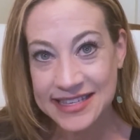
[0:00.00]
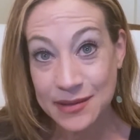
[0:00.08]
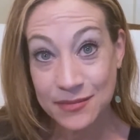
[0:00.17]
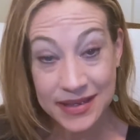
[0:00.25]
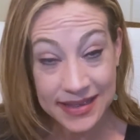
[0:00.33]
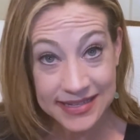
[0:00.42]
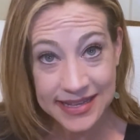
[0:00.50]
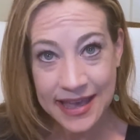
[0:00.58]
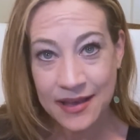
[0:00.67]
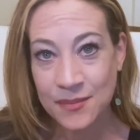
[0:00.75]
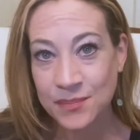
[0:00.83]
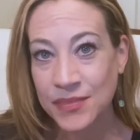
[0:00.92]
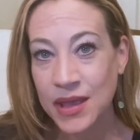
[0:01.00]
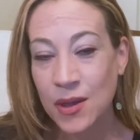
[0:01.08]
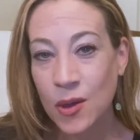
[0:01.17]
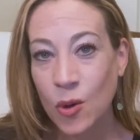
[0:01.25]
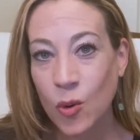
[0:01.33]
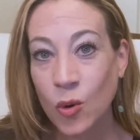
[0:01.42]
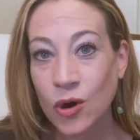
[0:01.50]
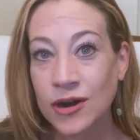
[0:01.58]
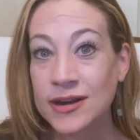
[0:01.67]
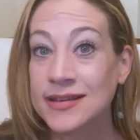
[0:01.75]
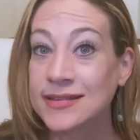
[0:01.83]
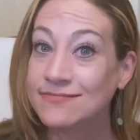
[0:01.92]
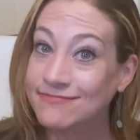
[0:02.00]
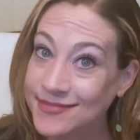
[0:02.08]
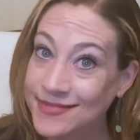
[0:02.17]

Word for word: same exam, or uh,